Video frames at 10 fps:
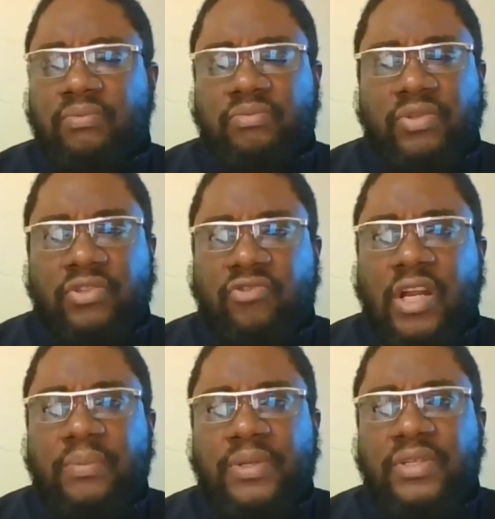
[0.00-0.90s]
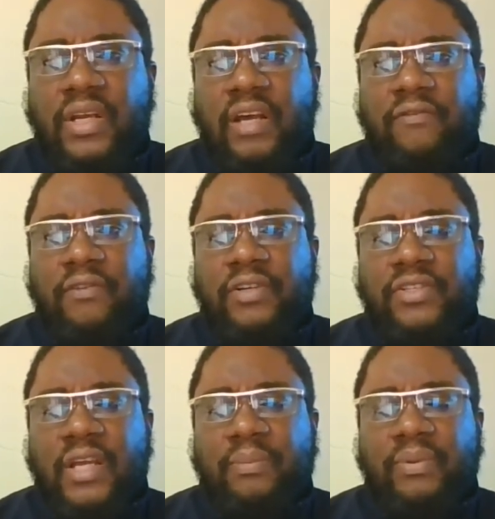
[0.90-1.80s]
describing jihad, for
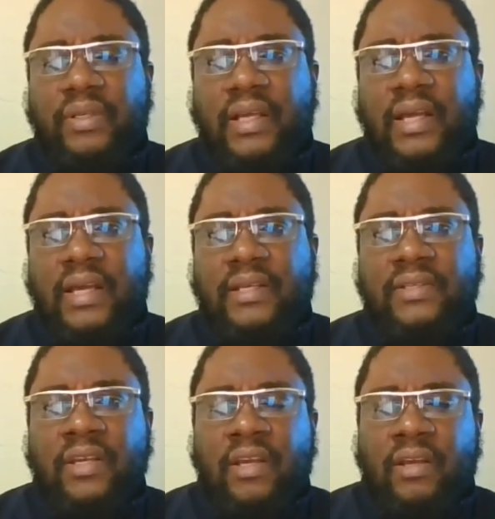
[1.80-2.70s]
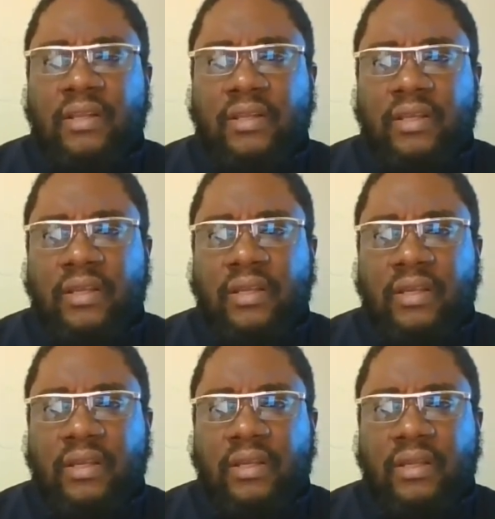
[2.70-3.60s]
example, as
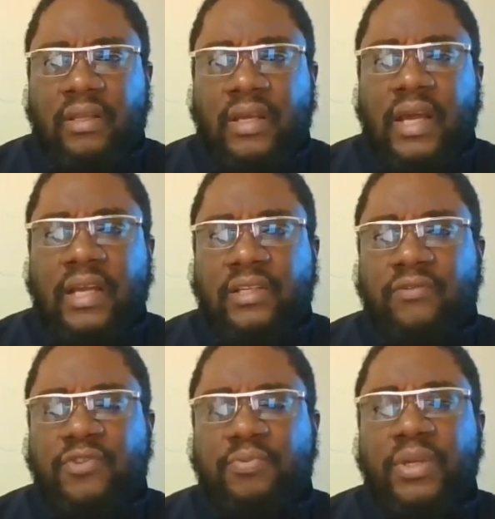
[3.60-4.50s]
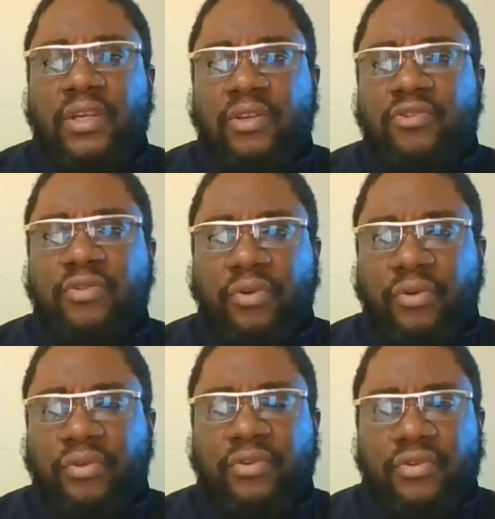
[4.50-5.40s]
the act of speaking
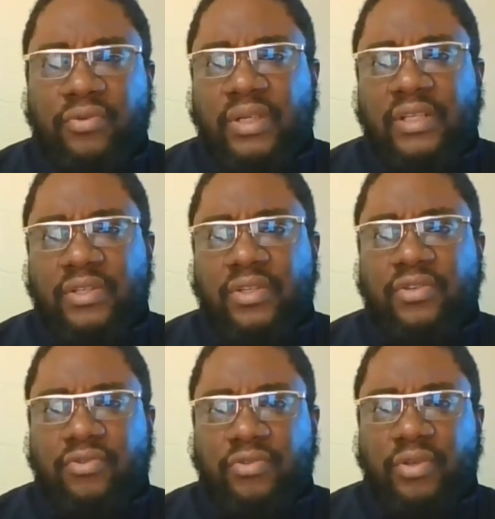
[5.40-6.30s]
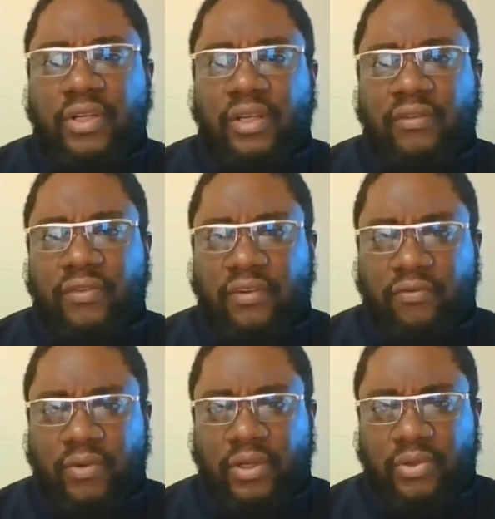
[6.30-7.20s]
truth to an unjust ruler, even if
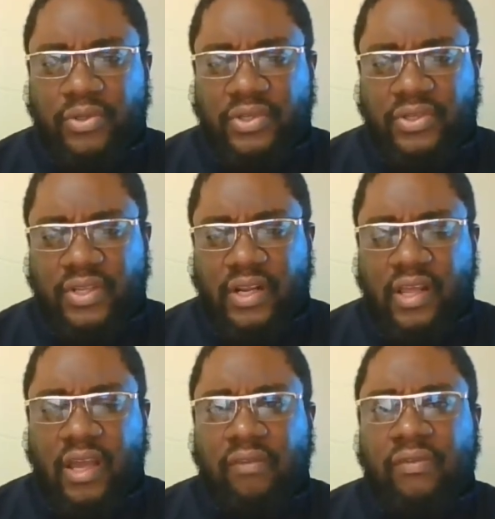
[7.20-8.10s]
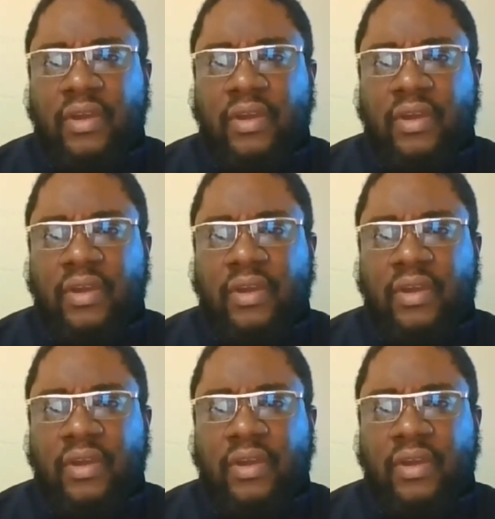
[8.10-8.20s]
one loses their life.